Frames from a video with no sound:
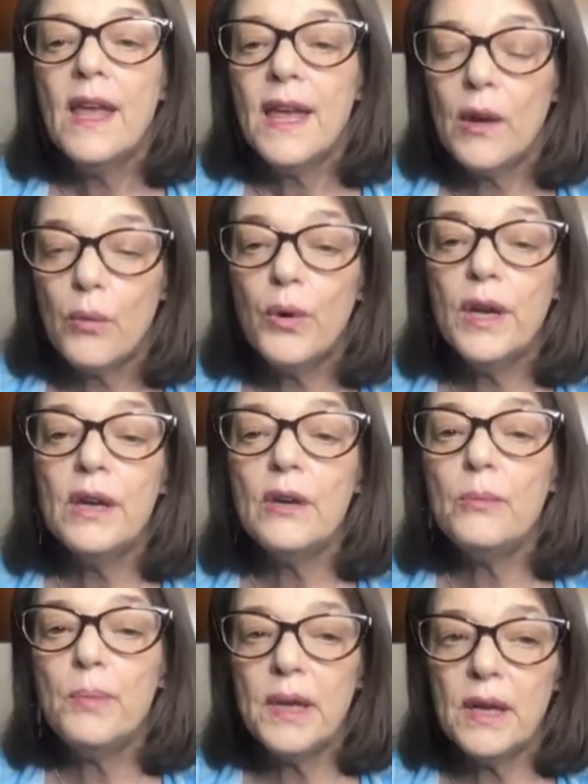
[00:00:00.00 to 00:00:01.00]
It
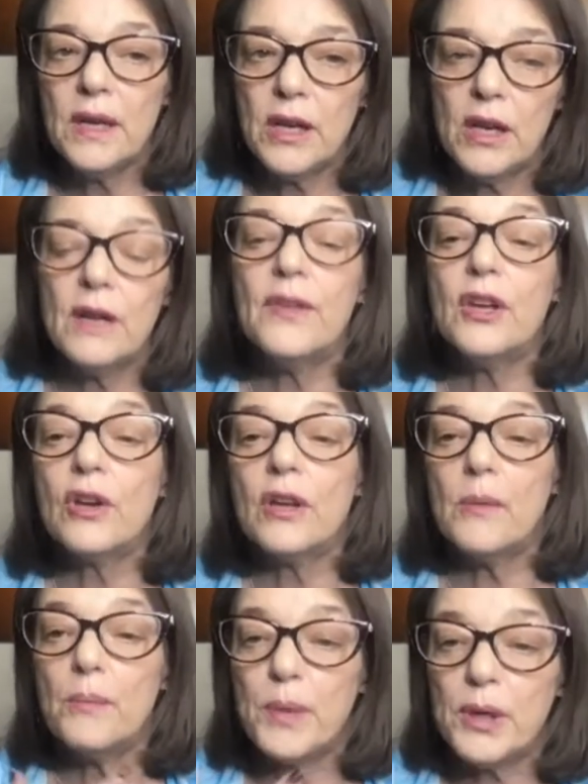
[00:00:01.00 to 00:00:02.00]
will be a year that you're going
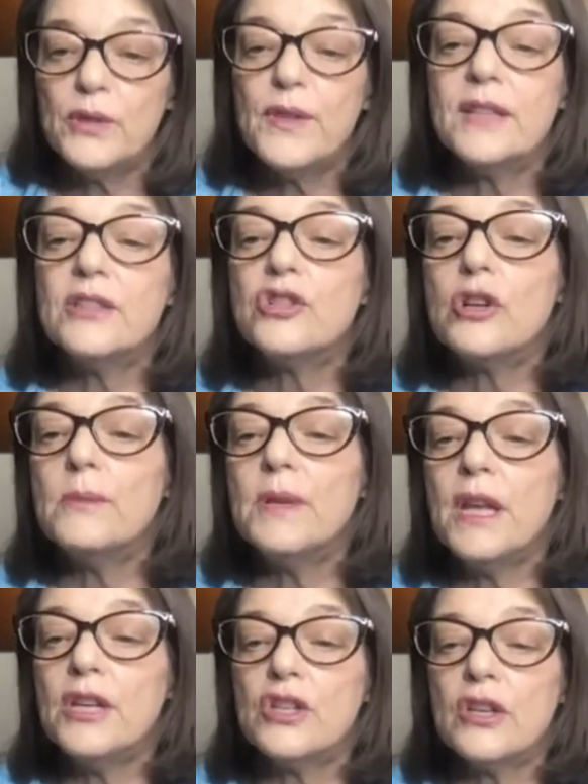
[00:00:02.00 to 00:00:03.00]
to build that
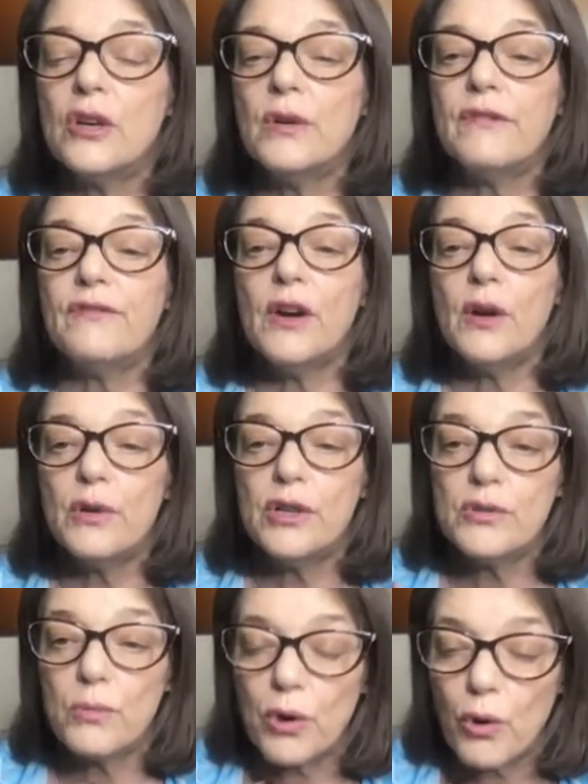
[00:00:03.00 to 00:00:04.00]
determination going
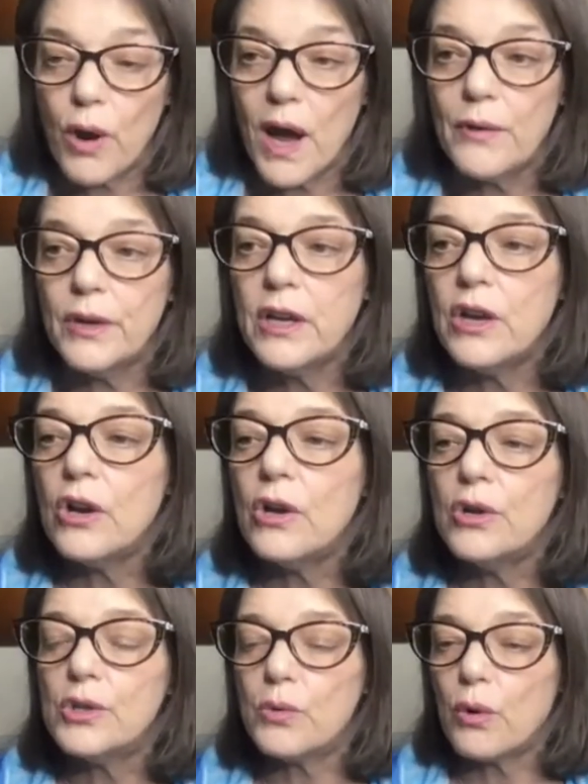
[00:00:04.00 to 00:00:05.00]
forward, requiring
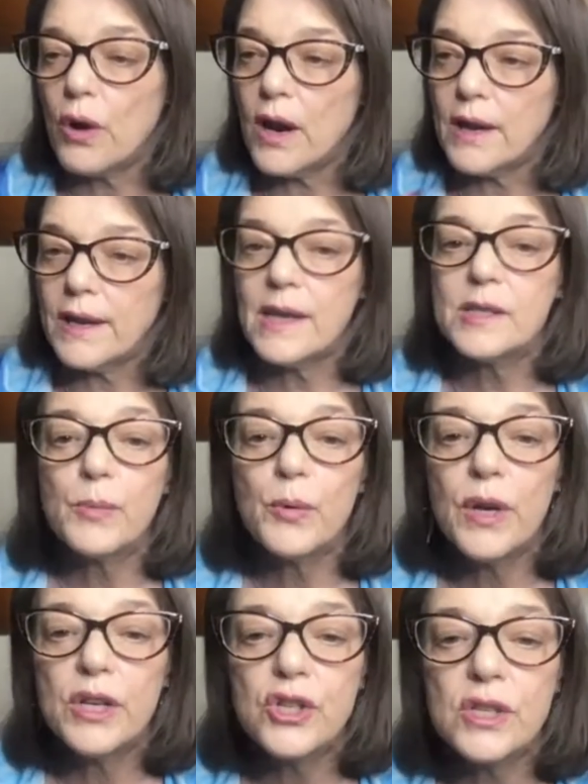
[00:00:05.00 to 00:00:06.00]
goals, requiring
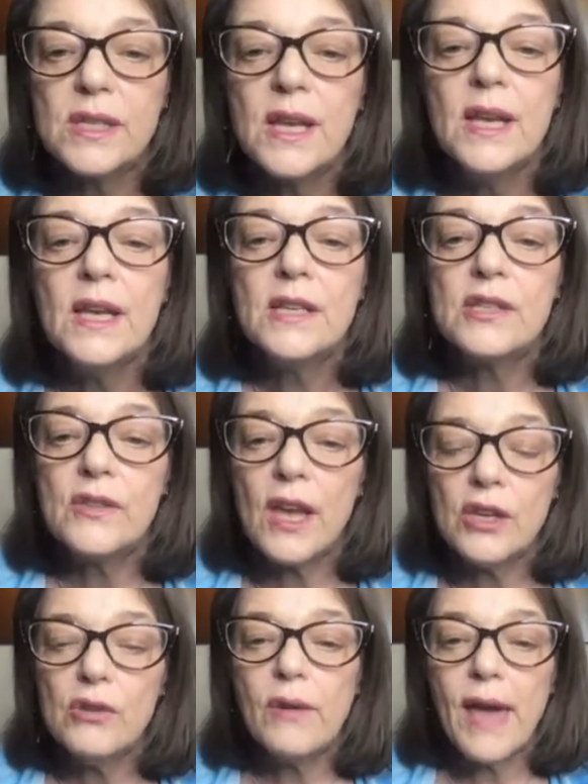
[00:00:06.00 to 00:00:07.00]
aspirations, so
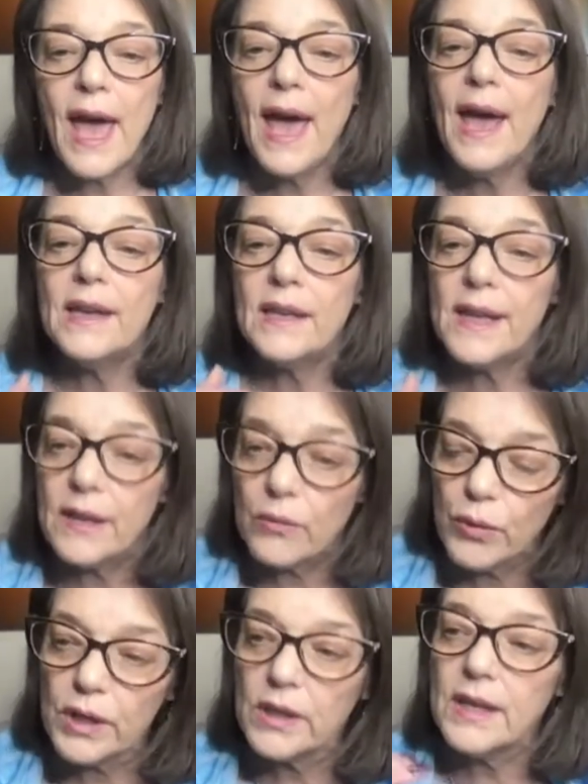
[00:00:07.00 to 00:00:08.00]
that you can like
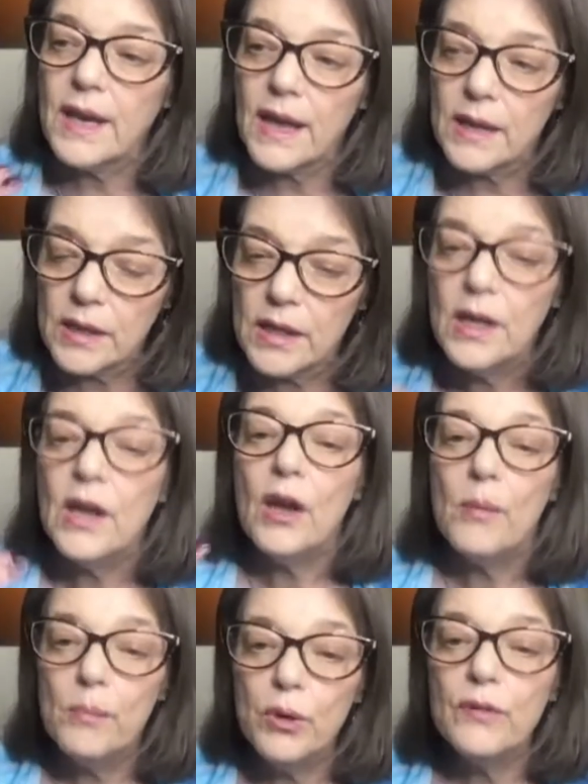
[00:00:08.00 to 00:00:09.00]
really kind of
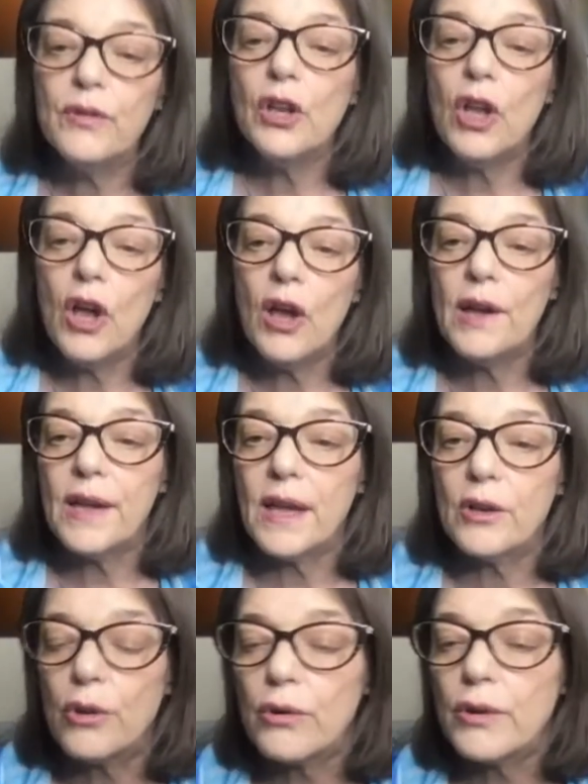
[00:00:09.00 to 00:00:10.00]
move along
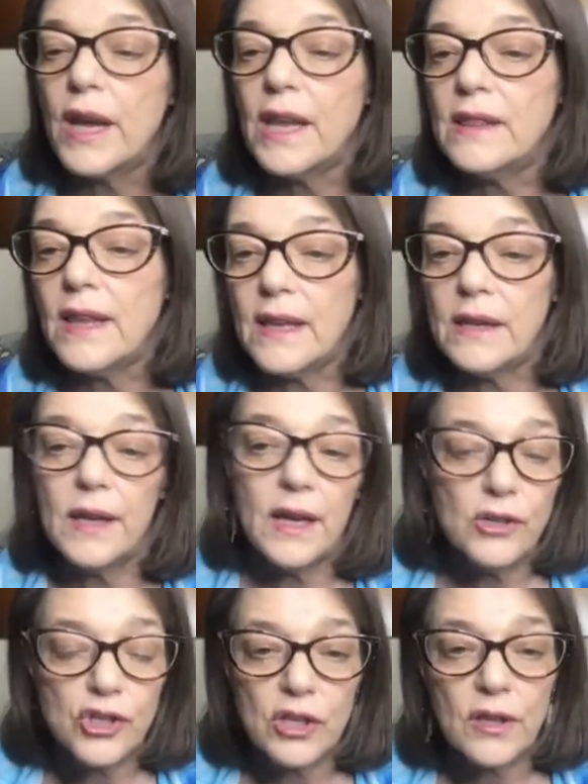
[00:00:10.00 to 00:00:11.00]
and create the
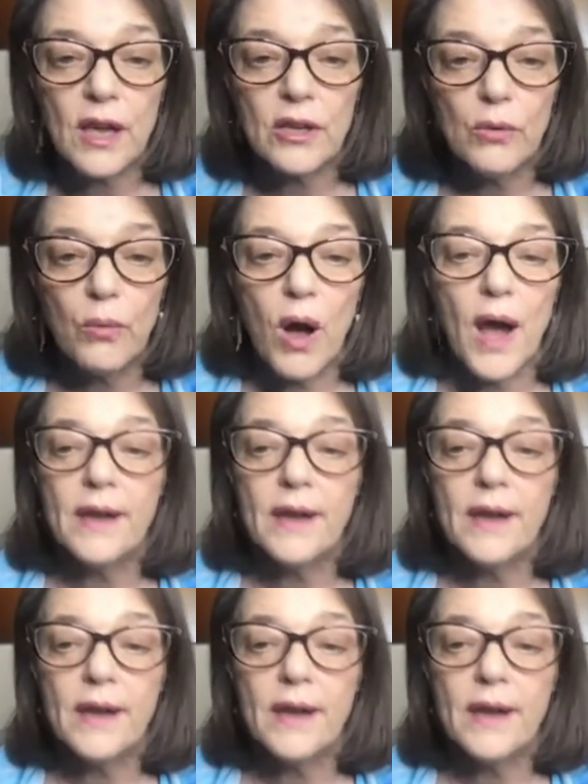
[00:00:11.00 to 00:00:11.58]
energy that you want.